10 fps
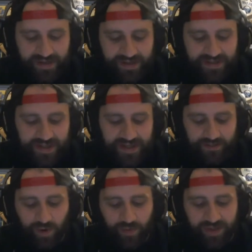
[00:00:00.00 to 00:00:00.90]
He's had his
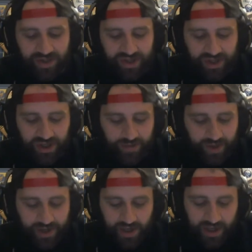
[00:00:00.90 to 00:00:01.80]
moments this year,
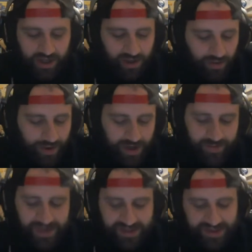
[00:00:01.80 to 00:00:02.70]
but, you know, Mark
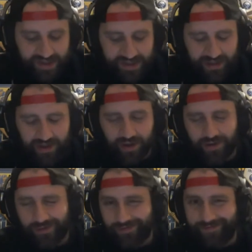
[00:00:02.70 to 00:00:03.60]
Pisick, you know,